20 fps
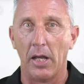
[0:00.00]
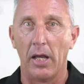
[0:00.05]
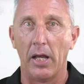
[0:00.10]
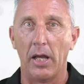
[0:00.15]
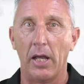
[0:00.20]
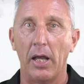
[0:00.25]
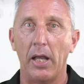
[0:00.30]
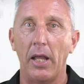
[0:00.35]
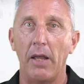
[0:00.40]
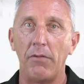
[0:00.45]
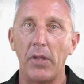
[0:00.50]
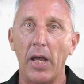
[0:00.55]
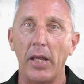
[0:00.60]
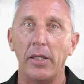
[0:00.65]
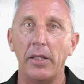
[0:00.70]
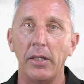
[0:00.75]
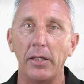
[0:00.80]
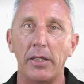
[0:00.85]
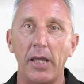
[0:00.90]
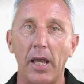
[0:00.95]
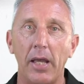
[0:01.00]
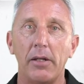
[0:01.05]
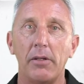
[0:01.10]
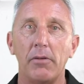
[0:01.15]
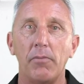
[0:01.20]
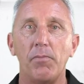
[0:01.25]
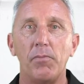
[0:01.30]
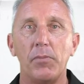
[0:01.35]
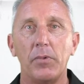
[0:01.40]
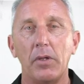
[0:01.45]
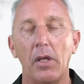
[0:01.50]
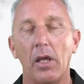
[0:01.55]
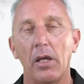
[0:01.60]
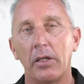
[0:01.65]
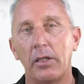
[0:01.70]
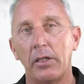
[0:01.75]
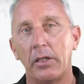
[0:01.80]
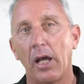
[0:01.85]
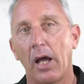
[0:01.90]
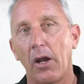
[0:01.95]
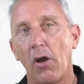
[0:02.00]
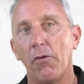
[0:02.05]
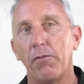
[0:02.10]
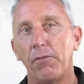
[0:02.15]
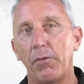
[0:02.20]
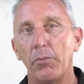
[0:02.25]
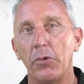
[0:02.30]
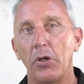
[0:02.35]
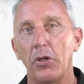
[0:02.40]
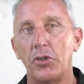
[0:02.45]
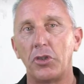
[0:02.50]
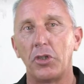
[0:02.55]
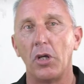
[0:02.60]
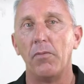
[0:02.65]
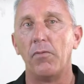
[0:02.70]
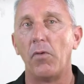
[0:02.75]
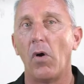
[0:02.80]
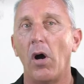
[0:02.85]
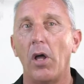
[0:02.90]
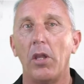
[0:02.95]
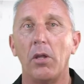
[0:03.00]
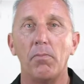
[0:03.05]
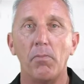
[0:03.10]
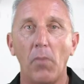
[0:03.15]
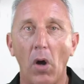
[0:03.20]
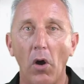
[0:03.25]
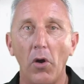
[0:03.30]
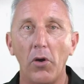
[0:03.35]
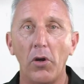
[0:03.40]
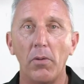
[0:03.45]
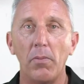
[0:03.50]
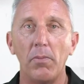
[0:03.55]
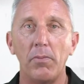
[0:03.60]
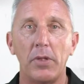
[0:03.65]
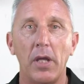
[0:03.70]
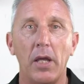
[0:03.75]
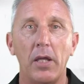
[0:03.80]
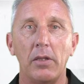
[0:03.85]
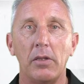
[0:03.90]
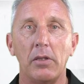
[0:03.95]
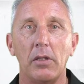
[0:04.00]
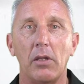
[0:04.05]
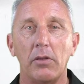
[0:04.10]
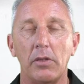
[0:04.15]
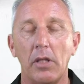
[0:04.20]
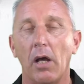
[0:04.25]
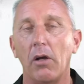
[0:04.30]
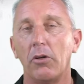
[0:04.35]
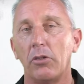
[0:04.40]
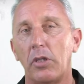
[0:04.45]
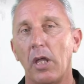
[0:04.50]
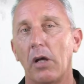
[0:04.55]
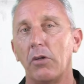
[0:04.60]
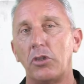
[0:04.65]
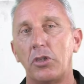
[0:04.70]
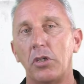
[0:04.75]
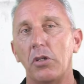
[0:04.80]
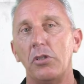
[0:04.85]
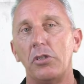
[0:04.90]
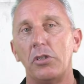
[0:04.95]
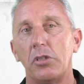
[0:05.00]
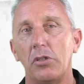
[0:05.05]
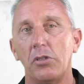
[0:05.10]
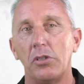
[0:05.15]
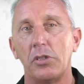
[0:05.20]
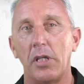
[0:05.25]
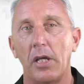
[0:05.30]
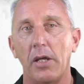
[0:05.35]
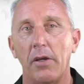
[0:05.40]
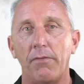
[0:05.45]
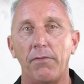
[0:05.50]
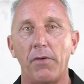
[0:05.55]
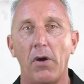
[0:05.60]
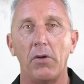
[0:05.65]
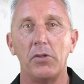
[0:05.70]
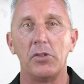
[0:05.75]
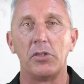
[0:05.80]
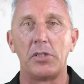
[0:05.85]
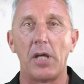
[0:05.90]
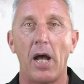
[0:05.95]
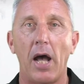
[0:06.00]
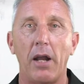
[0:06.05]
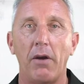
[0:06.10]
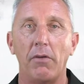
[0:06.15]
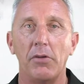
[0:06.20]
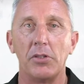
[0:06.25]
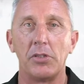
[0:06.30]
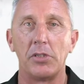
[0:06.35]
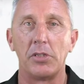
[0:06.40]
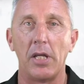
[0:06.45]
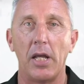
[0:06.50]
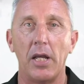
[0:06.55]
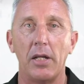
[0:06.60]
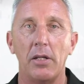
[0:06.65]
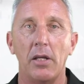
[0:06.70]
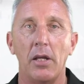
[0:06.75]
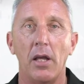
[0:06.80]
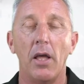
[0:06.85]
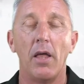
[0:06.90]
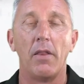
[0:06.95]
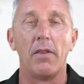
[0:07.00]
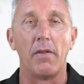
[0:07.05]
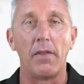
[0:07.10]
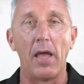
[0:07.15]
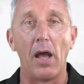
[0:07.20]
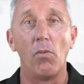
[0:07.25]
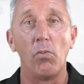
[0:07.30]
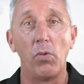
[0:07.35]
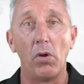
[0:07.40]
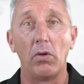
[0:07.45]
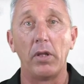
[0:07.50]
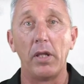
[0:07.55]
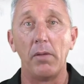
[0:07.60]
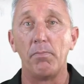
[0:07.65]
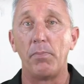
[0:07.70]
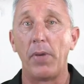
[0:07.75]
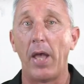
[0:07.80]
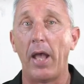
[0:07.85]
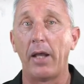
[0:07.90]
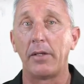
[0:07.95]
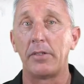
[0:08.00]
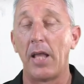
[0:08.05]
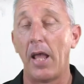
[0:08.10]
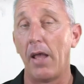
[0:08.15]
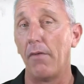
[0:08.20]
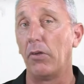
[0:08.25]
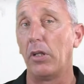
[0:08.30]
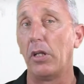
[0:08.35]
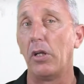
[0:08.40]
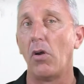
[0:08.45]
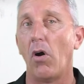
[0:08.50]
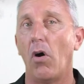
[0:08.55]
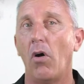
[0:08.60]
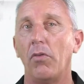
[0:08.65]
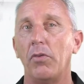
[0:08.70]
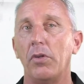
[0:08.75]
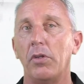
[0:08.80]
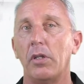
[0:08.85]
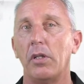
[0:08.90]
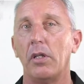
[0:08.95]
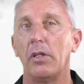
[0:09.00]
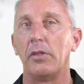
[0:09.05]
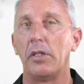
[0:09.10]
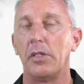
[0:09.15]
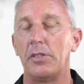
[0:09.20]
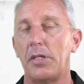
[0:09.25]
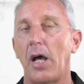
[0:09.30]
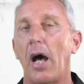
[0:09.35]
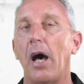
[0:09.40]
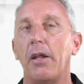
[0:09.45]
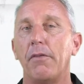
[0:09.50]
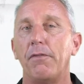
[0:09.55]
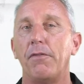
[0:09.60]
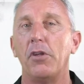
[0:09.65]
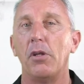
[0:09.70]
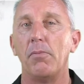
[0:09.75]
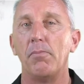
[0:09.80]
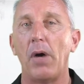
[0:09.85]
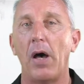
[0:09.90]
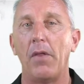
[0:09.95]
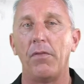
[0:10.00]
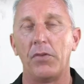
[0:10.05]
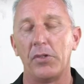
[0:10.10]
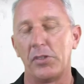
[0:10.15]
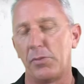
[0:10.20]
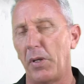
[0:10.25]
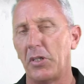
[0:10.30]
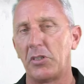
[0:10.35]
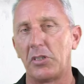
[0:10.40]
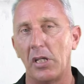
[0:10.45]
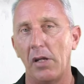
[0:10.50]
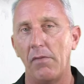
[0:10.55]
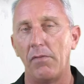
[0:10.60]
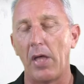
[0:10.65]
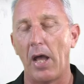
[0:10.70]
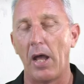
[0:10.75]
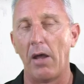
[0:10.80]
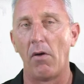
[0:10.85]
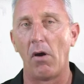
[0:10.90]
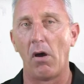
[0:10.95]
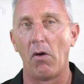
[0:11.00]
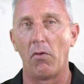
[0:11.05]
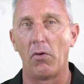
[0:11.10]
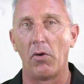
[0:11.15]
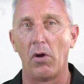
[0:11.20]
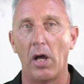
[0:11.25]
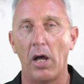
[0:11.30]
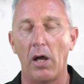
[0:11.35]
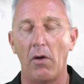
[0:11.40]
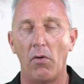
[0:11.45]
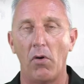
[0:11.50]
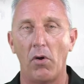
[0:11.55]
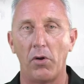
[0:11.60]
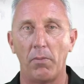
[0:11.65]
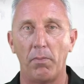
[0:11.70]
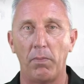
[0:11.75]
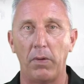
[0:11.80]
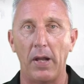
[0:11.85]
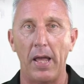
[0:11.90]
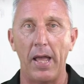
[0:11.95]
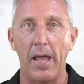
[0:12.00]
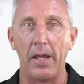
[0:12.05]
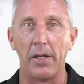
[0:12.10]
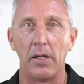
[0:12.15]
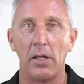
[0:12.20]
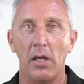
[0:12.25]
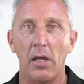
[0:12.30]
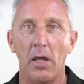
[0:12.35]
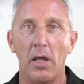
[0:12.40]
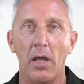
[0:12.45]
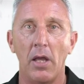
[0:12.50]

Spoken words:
If they can get cut off from YouTube via the modem, then they'll choose to use their phone's data instead. Now, that will impact heavily on the data for the month, especially if they are on a plan.